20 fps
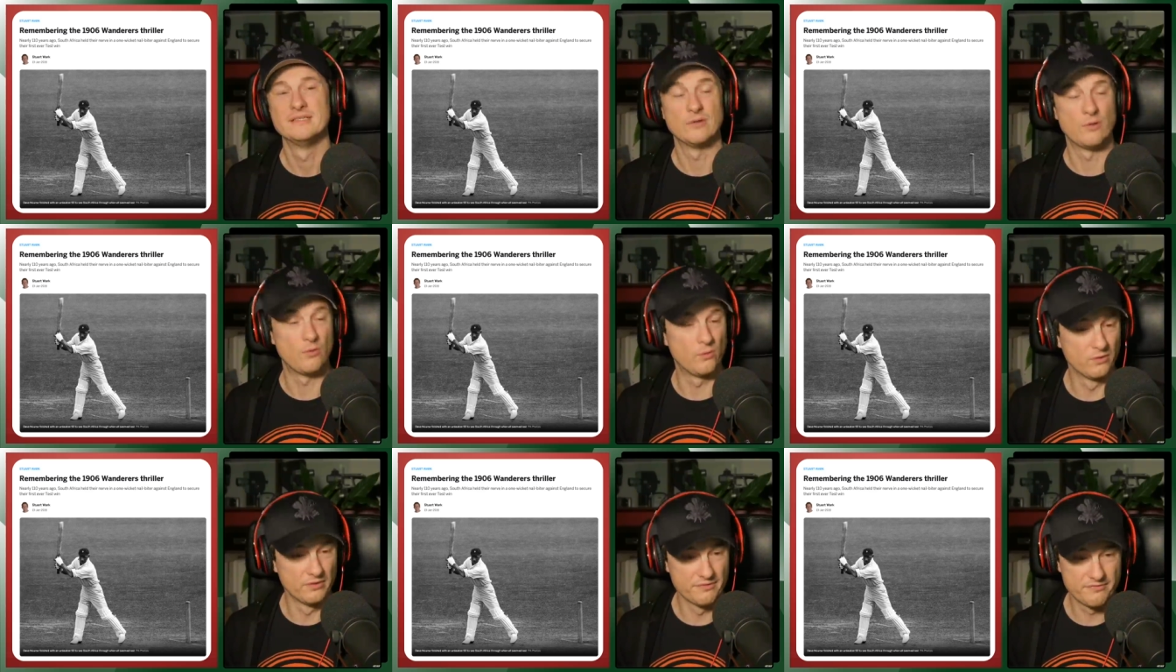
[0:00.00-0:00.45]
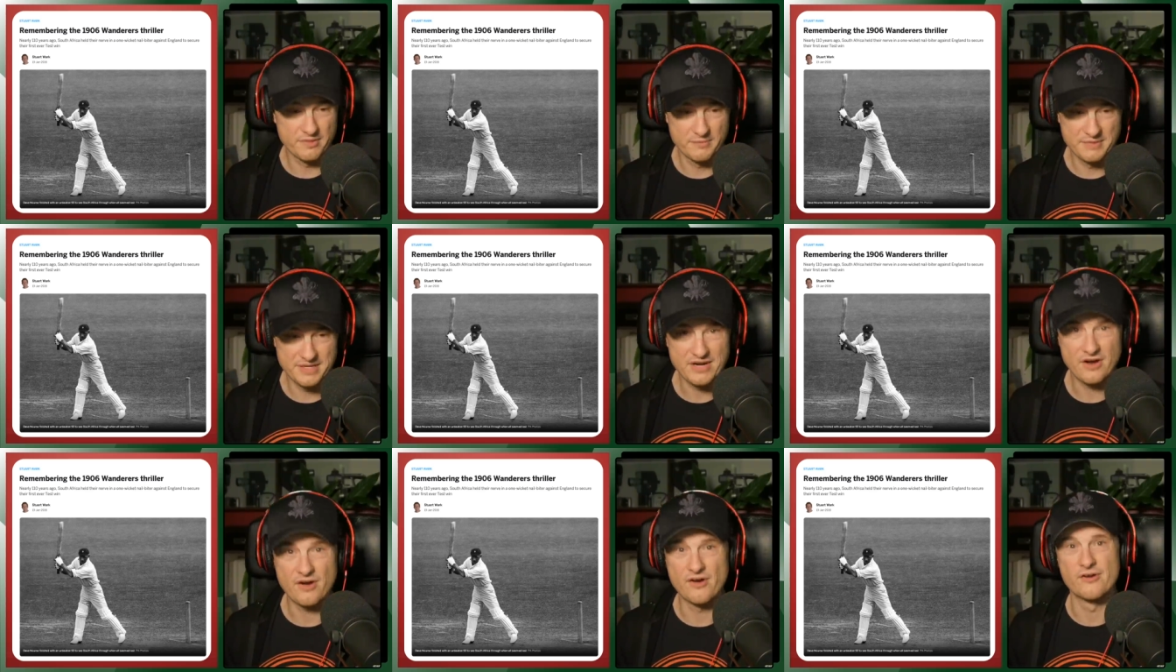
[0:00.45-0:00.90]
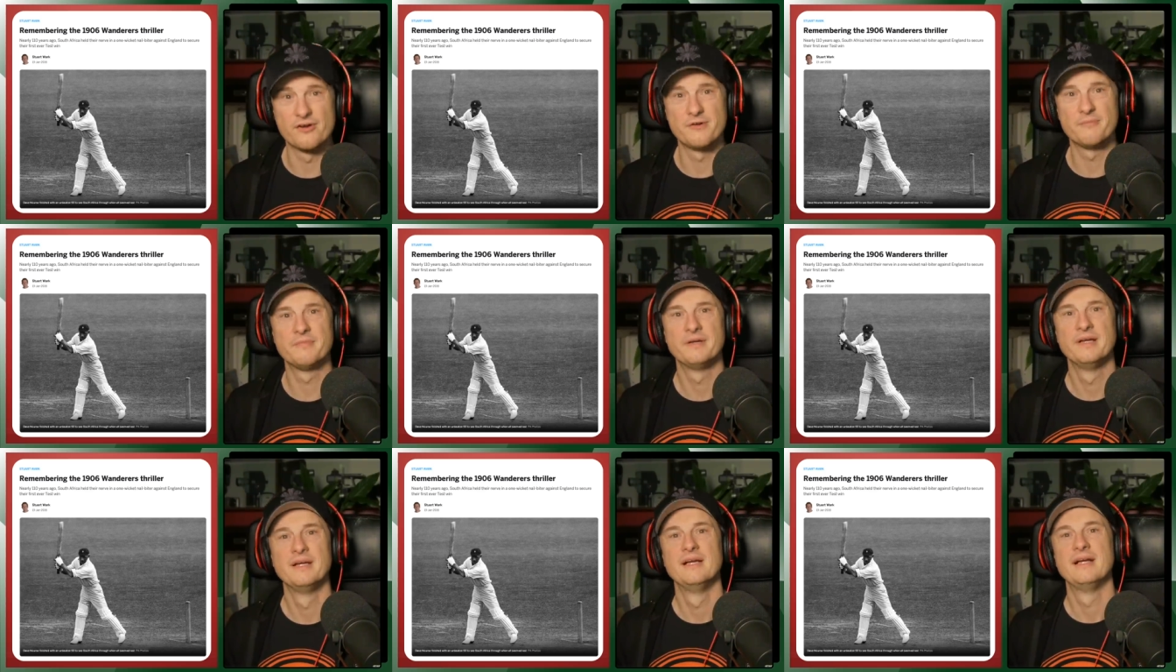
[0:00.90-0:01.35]
All of them at
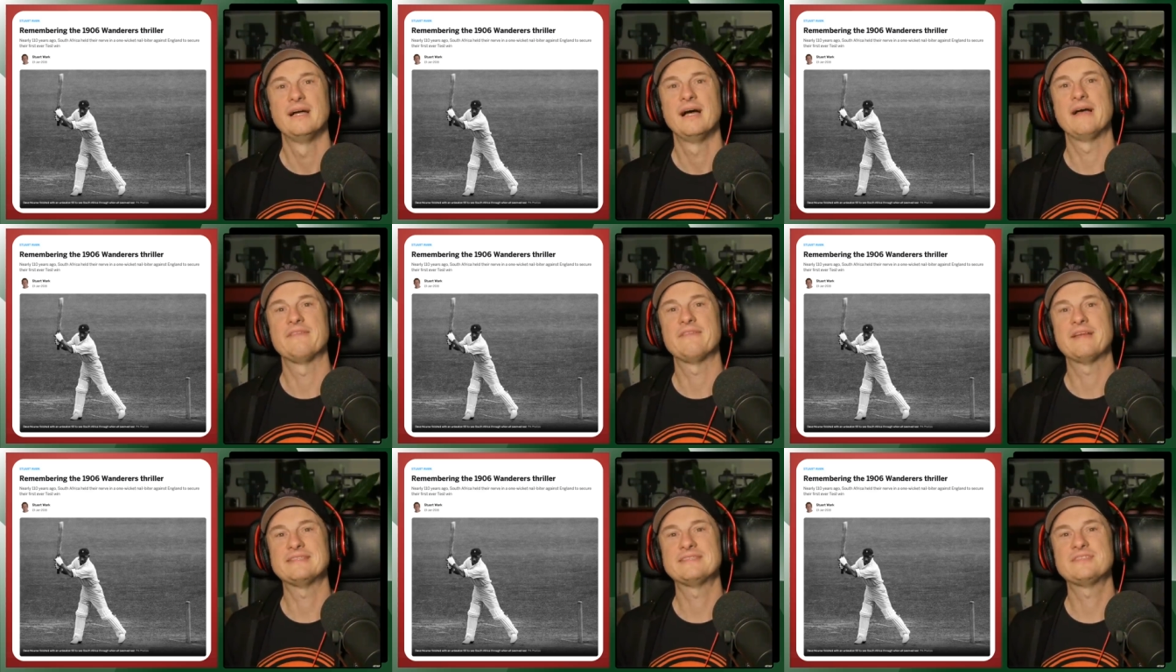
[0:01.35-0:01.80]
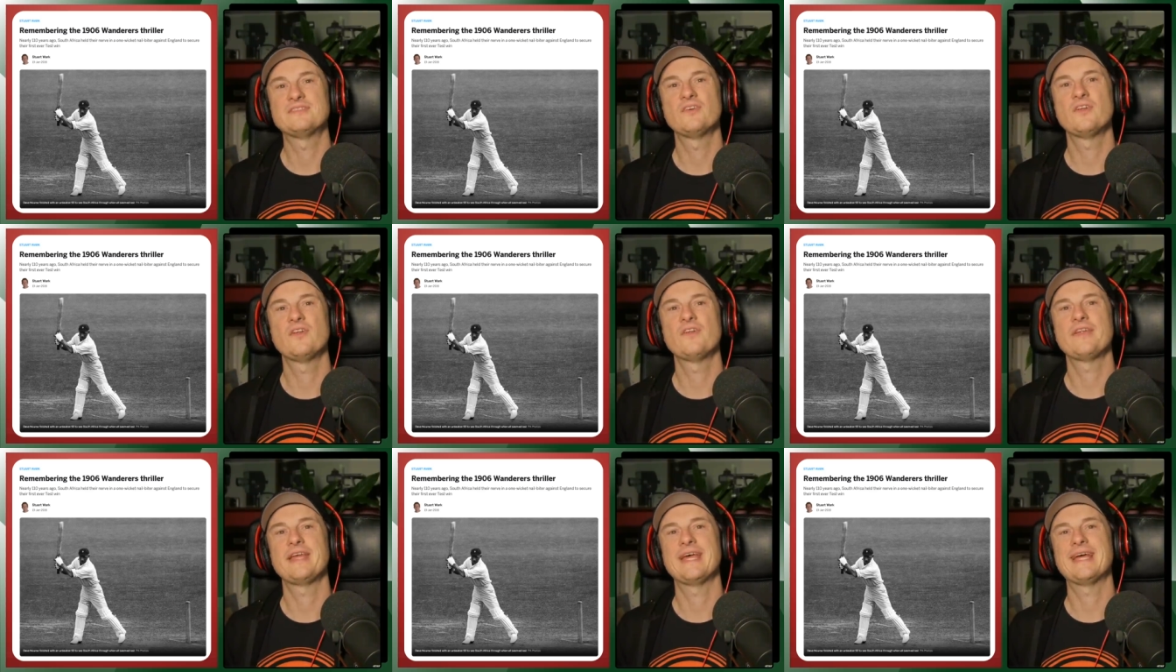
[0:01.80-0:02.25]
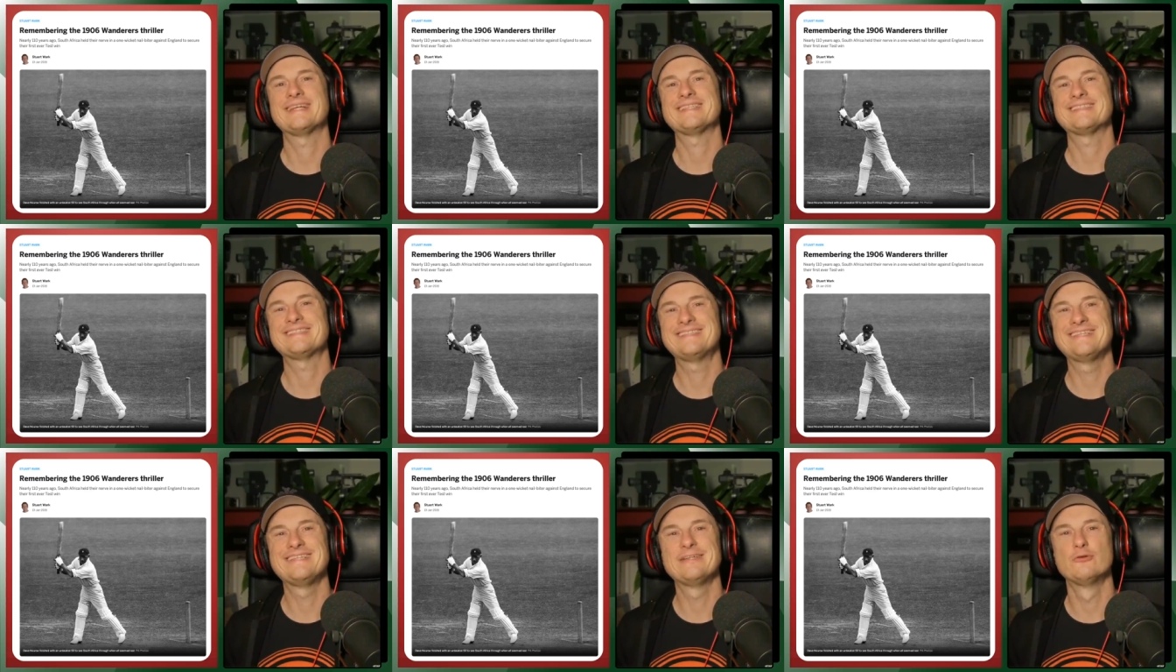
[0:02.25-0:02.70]
home, and they'd still only had a
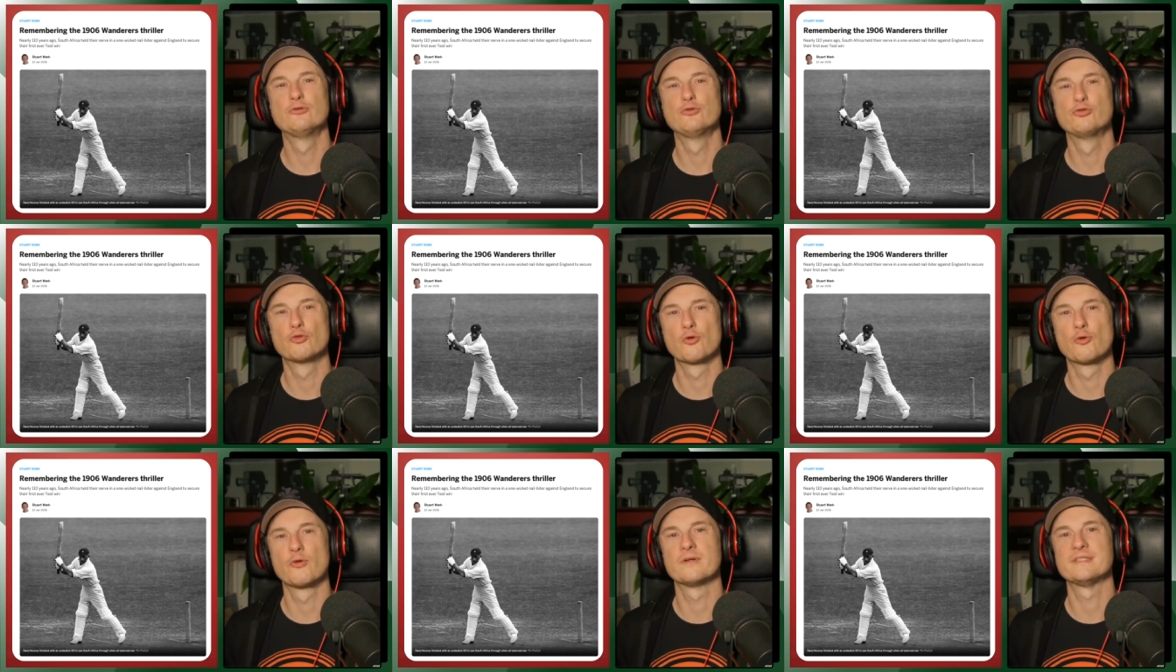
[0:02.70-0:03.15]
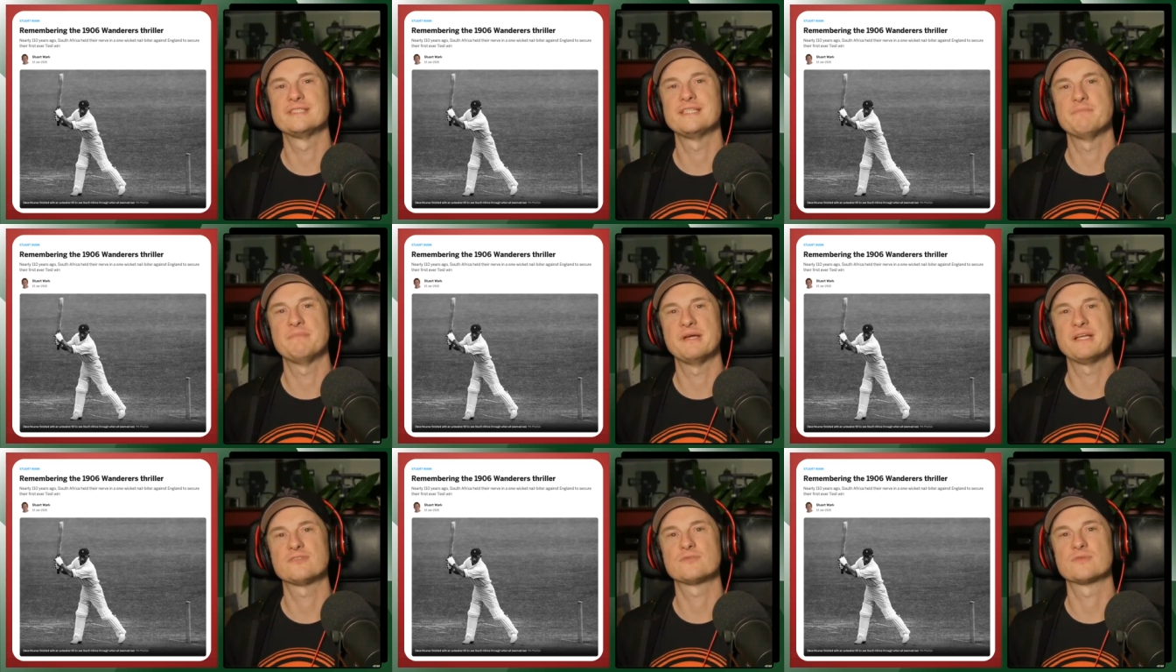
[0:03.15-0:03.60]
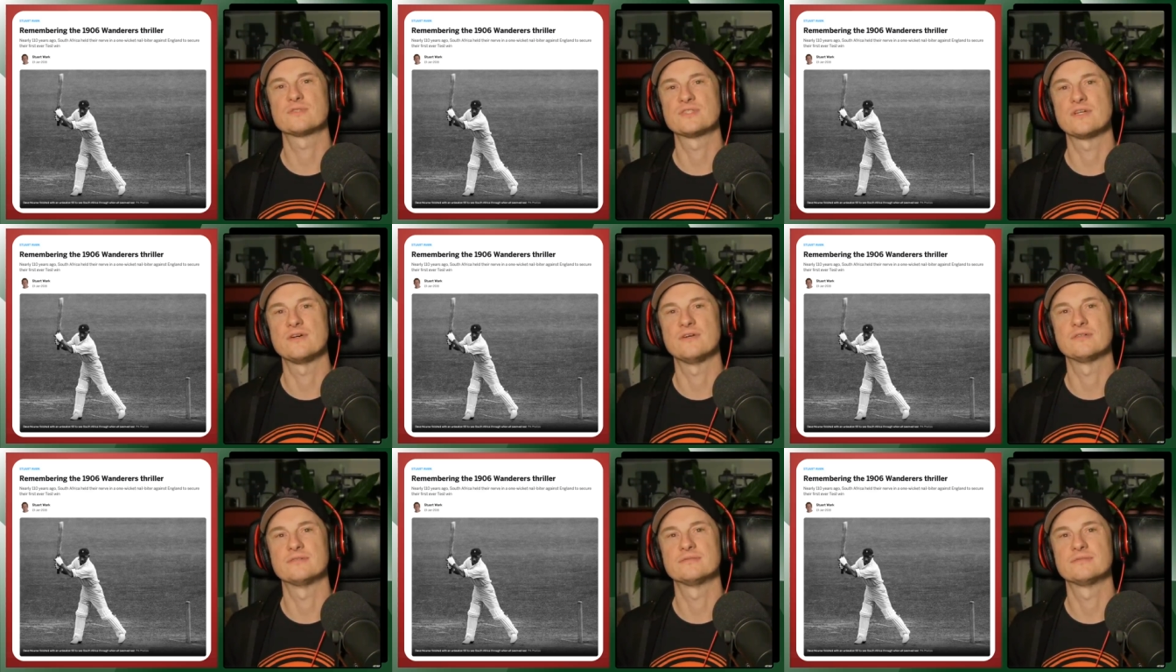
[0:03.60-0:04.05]
single draw as their best
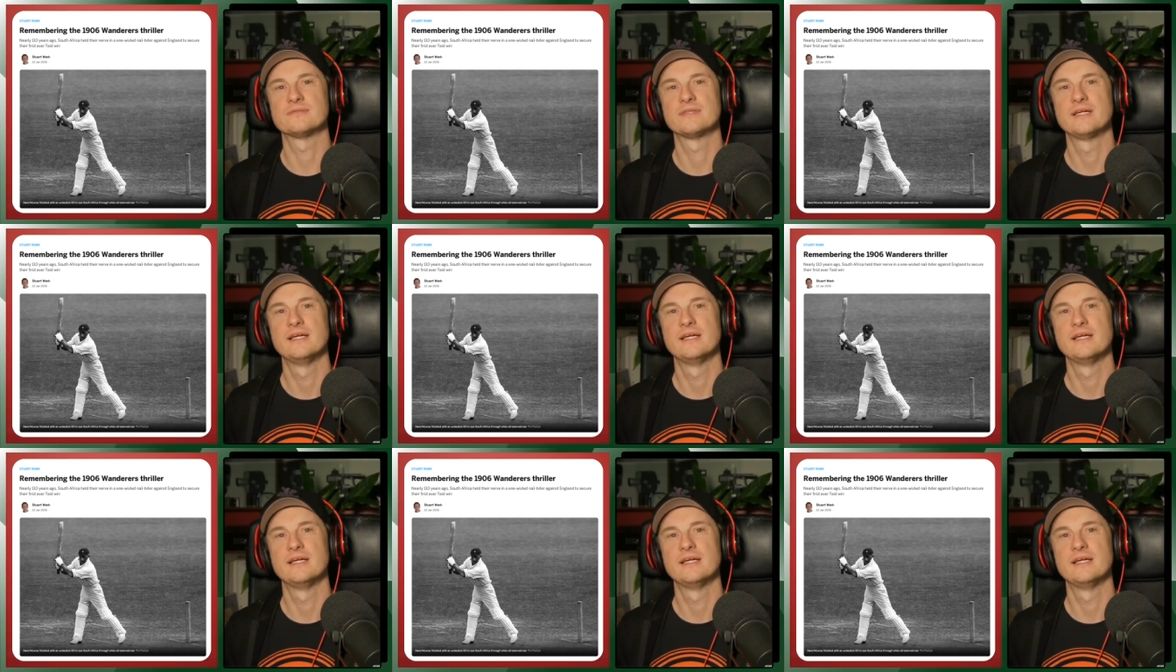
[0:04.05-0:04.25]
result.